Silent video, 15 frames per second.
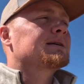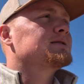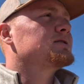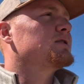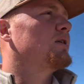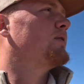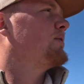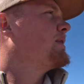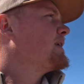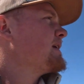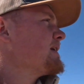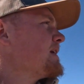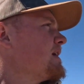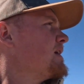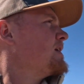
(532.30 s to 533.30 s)
So
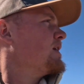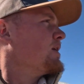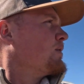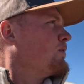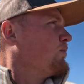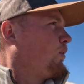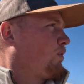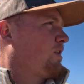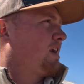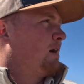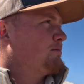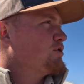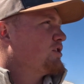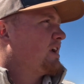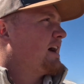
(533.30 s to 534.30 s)
we'll run
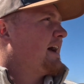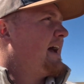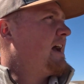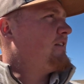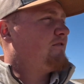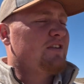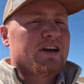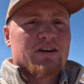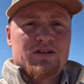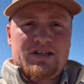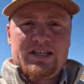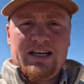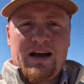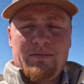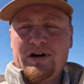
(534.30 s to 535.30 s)
up to the hay feeder,
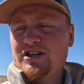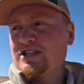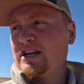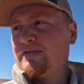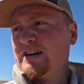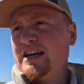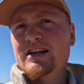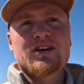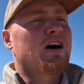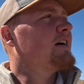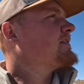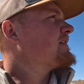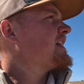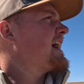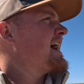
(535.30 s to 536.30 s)
see how much they've eaten
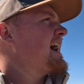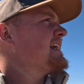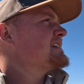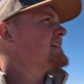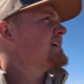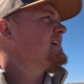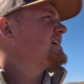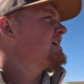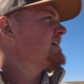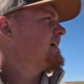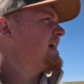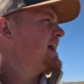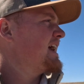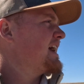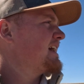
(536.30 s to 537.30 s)
off of that.
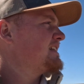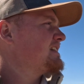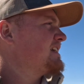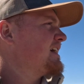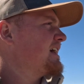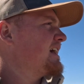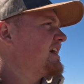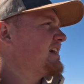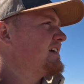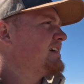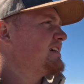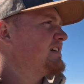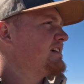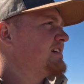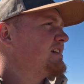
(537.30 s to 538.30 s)
And I
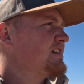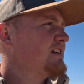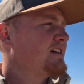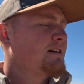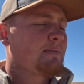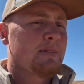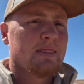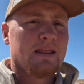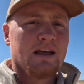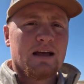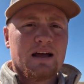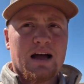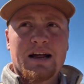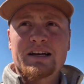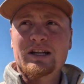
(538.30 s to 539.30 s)

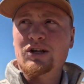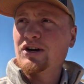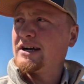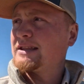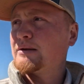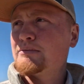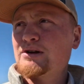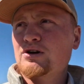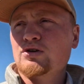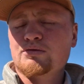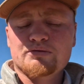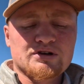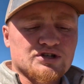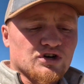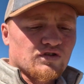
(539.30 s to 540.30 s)
did look at the mineral
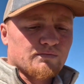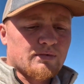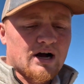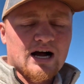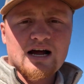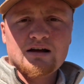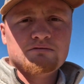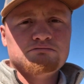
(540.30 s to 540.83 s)
when we drove by.